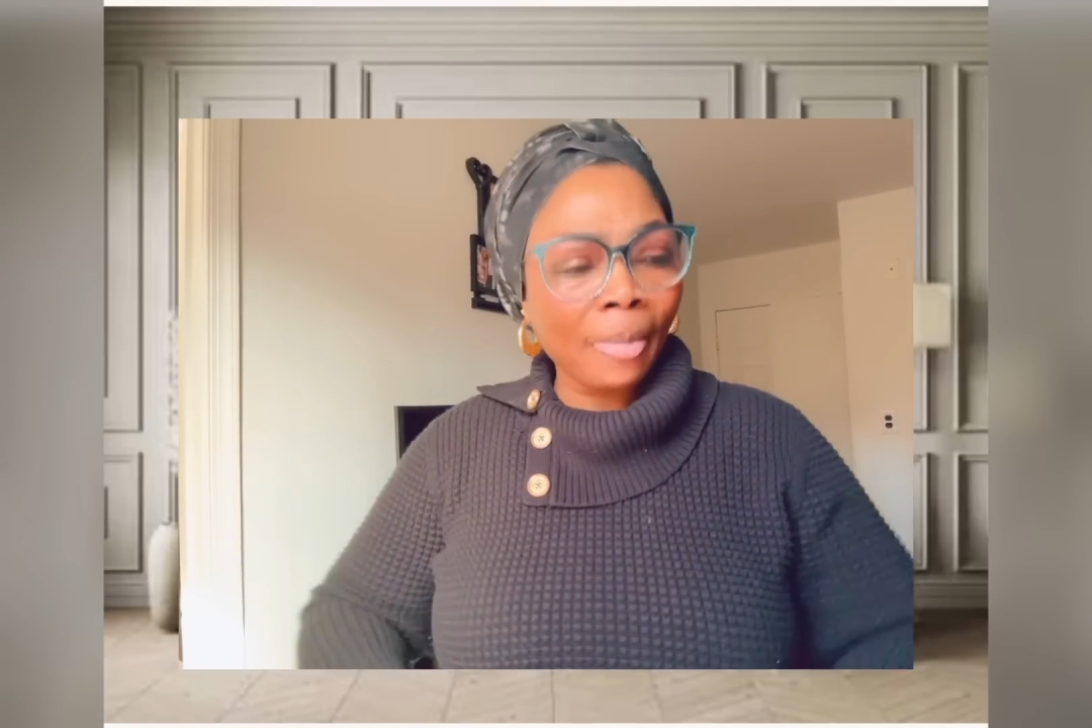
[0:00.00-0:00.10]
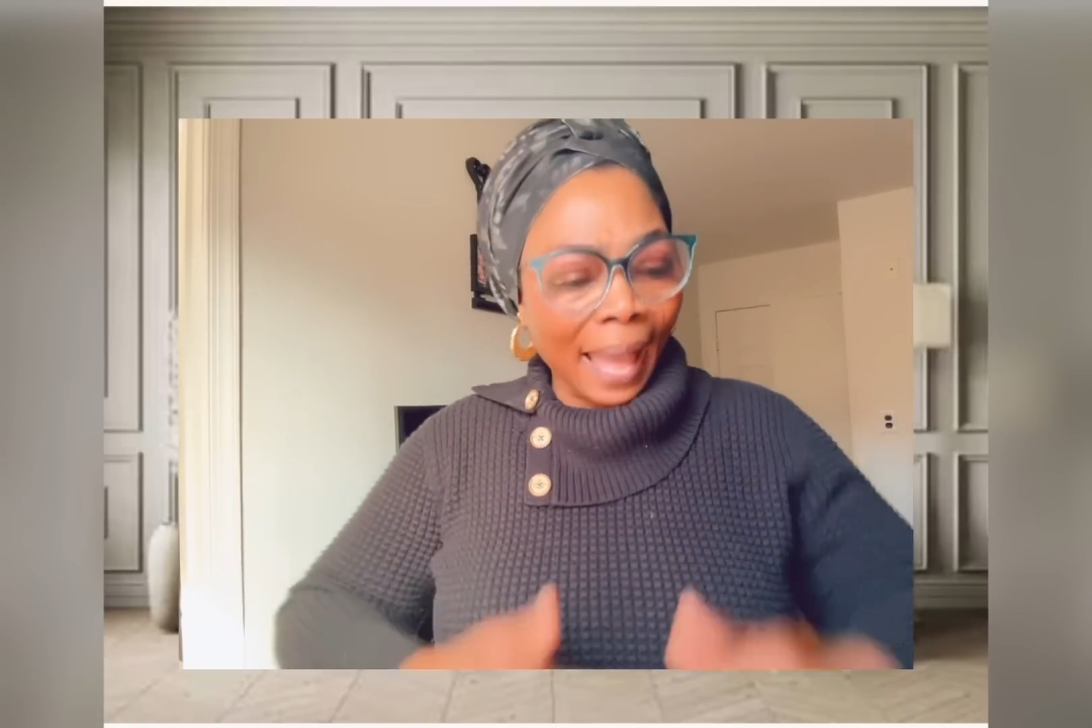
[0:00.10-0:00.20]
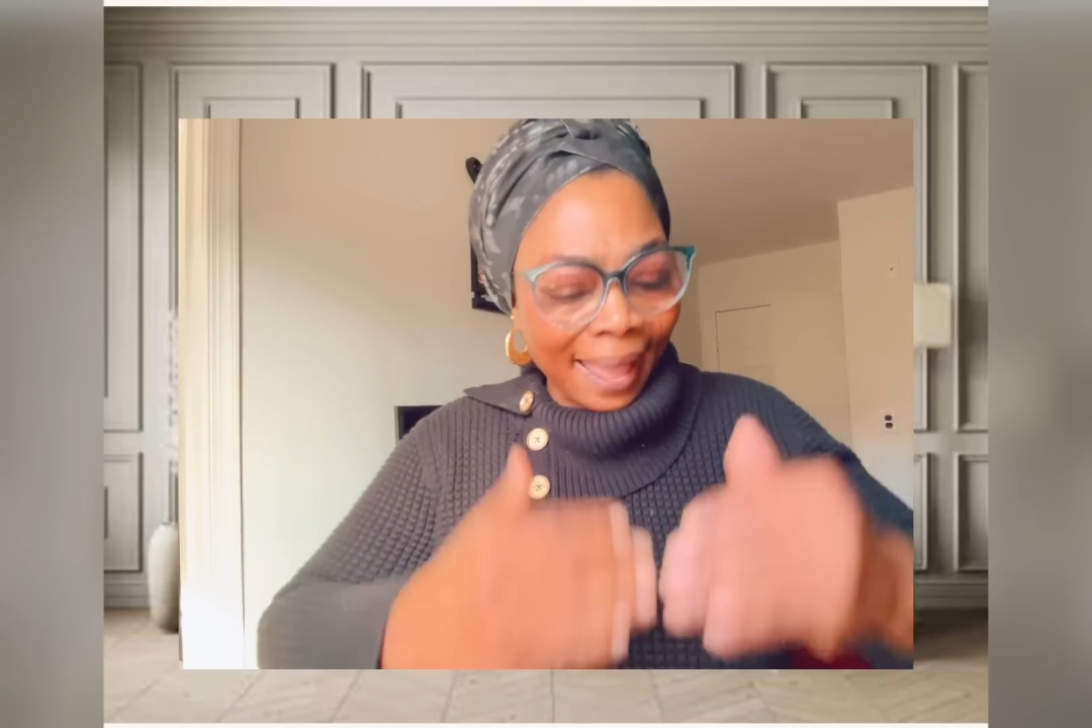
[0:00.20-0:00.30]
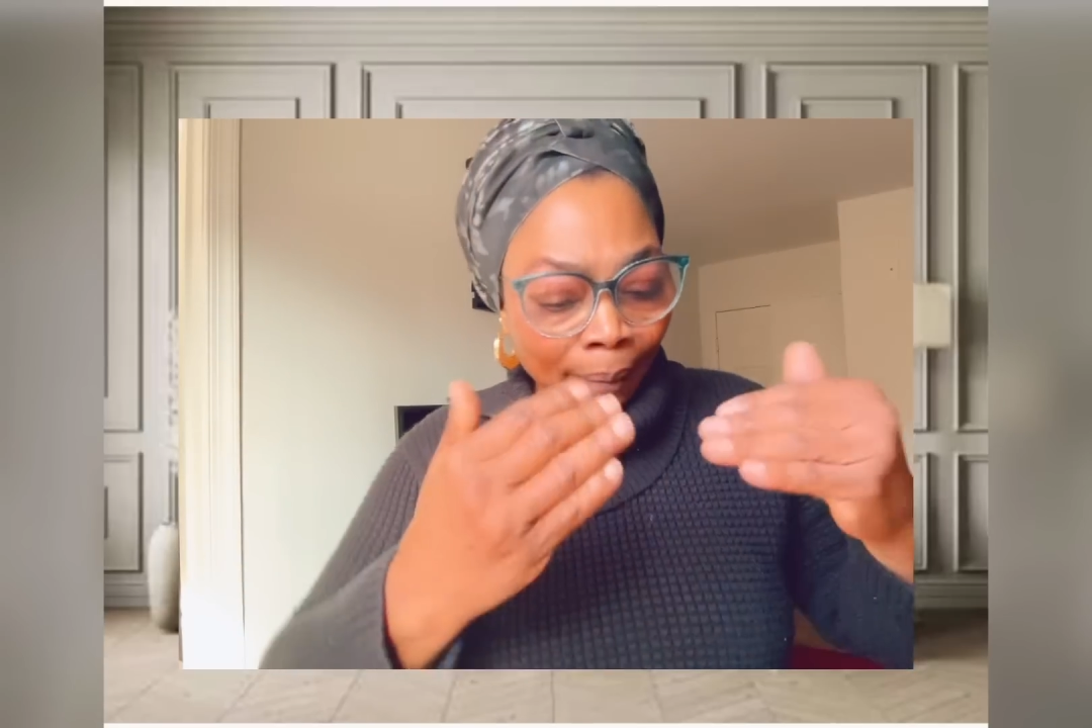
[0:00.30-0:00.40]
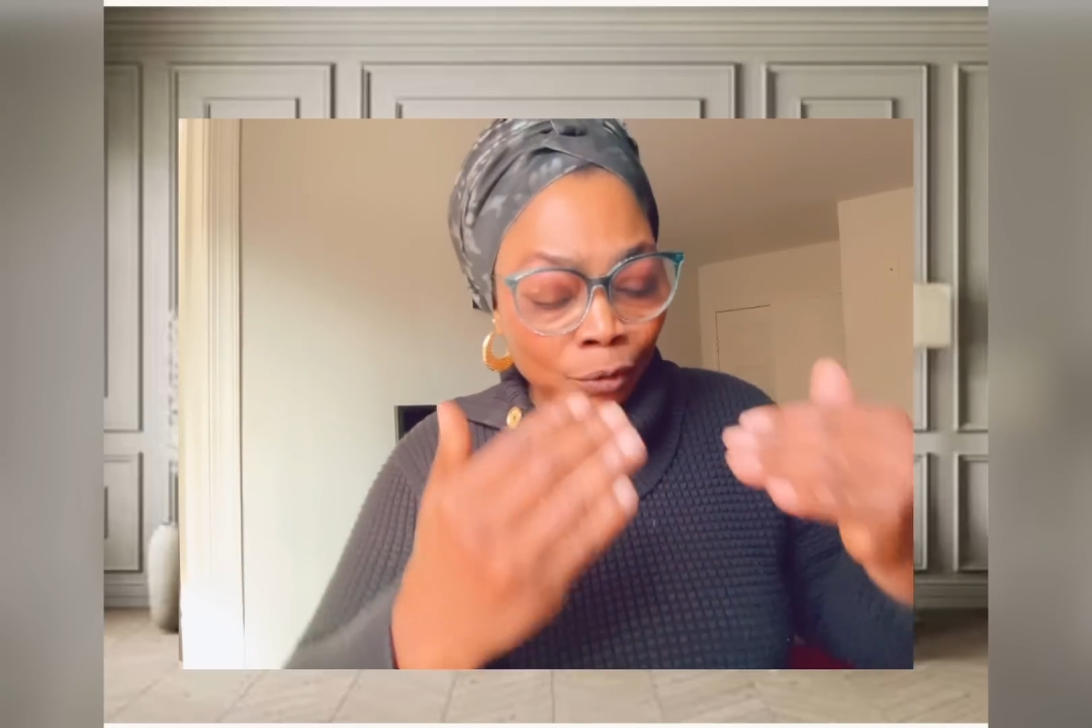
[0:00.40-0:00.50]

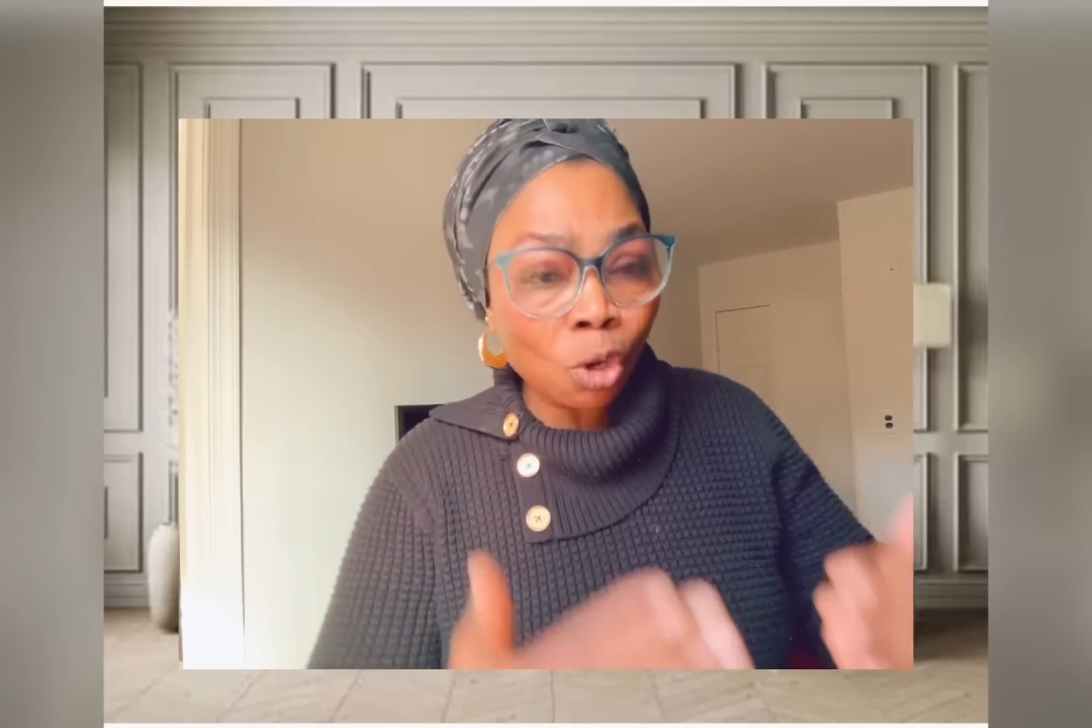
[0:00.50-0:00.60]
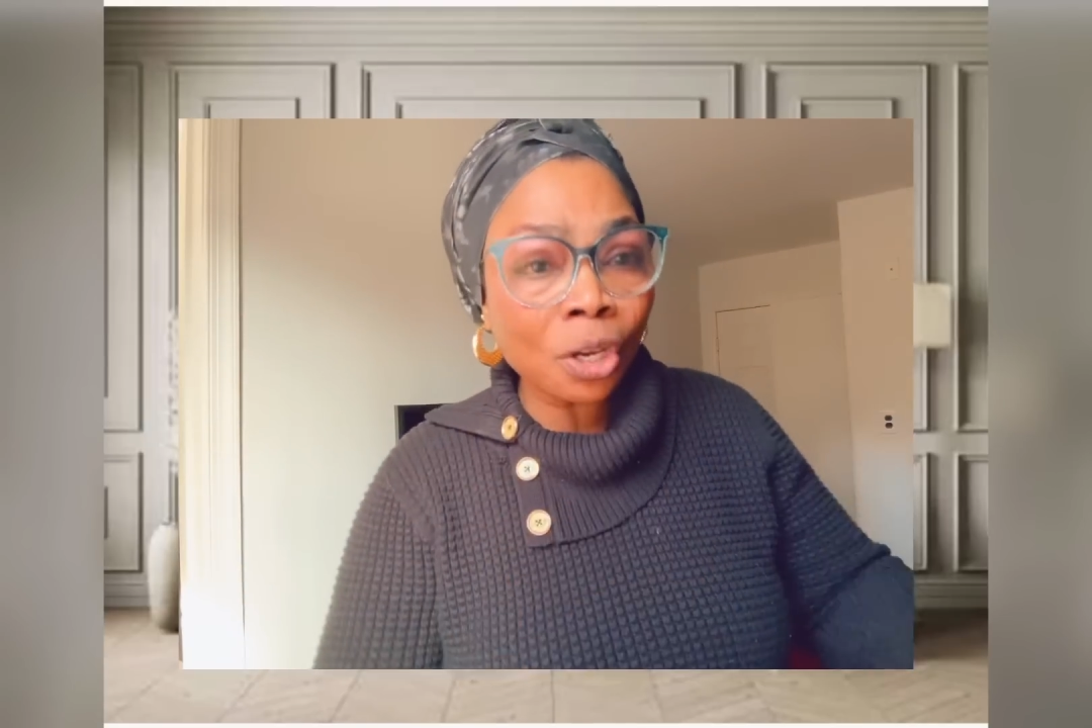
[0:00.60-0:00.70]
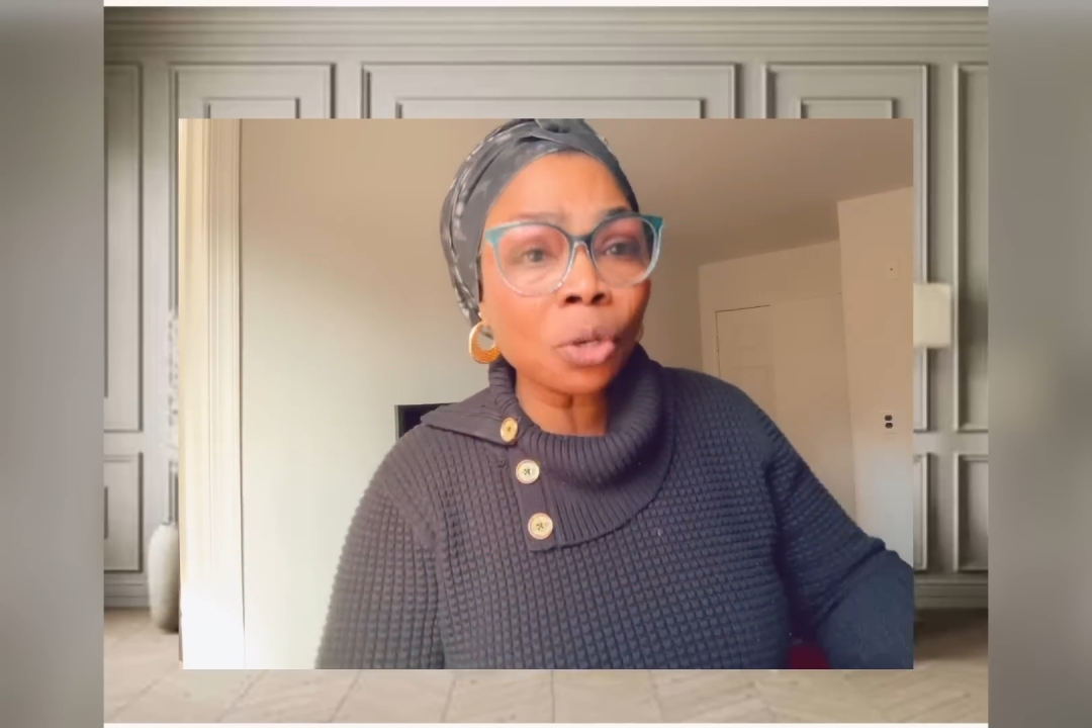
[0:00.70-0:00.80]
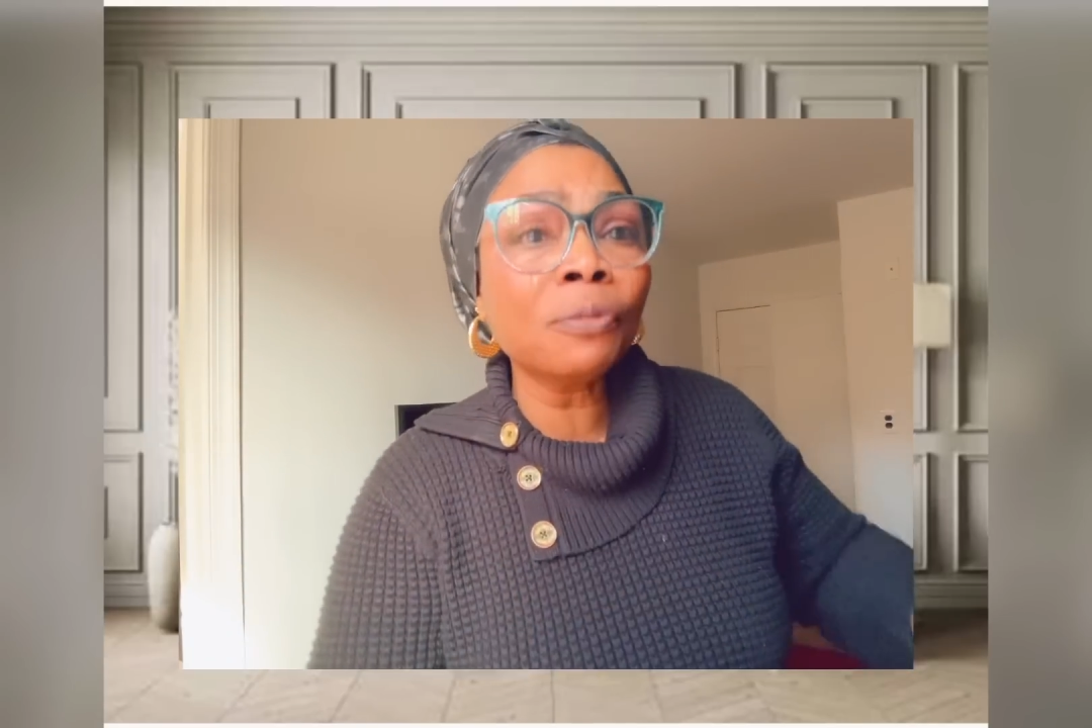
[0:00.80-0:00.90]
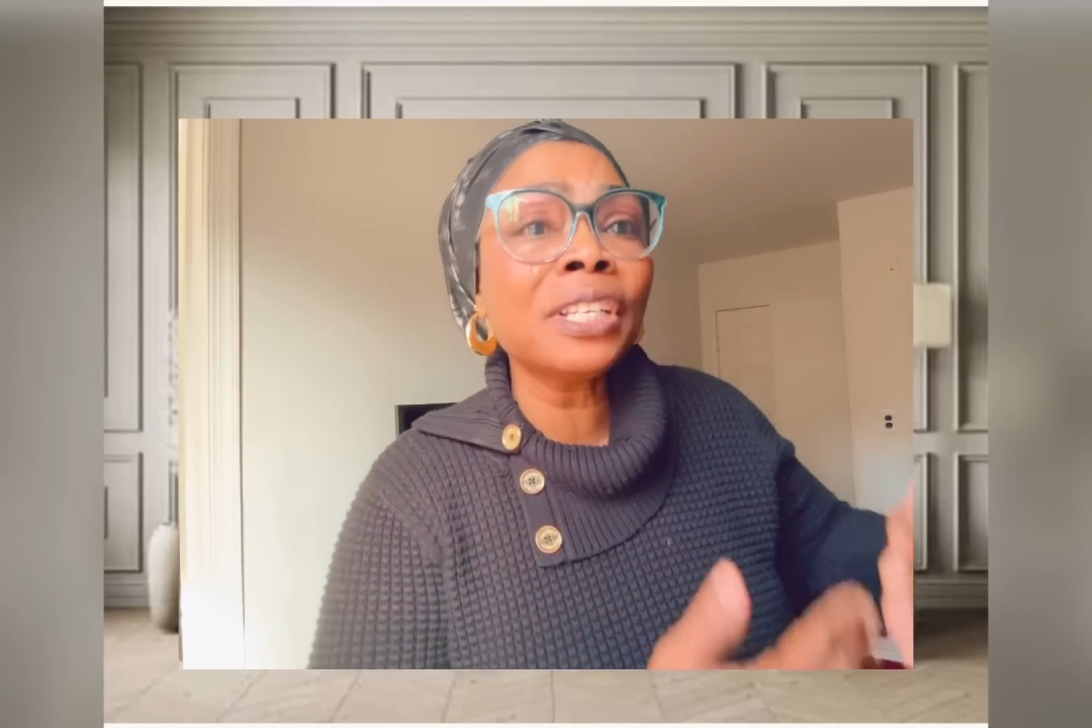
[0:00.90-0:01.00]
I am
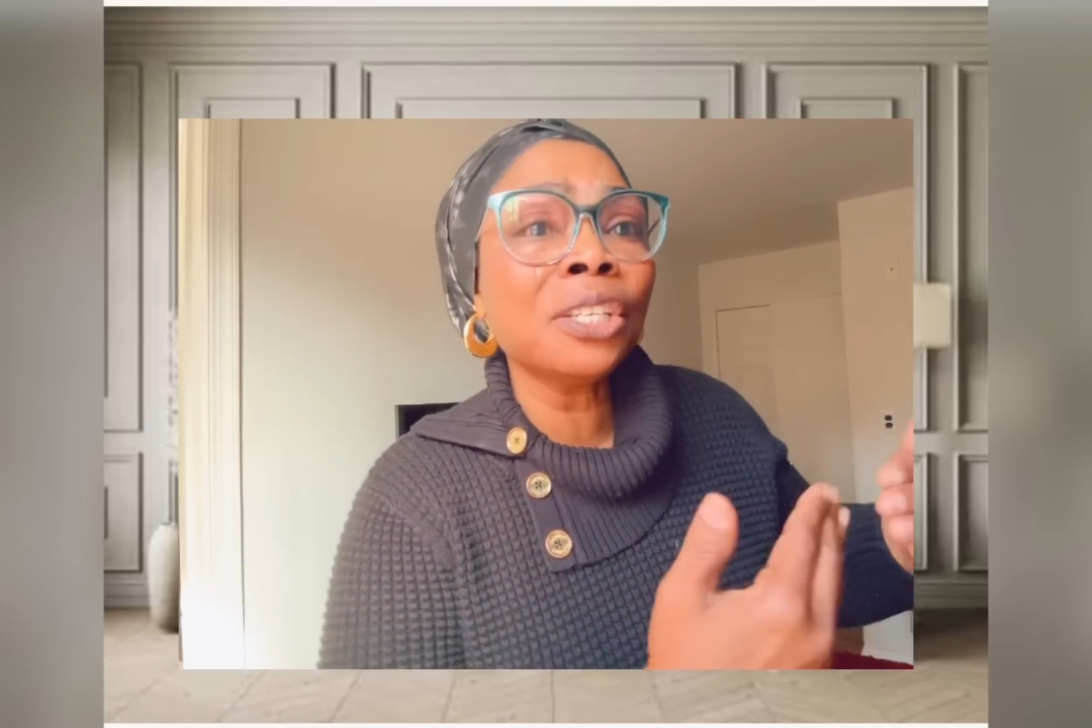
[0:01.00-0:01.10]
talking of the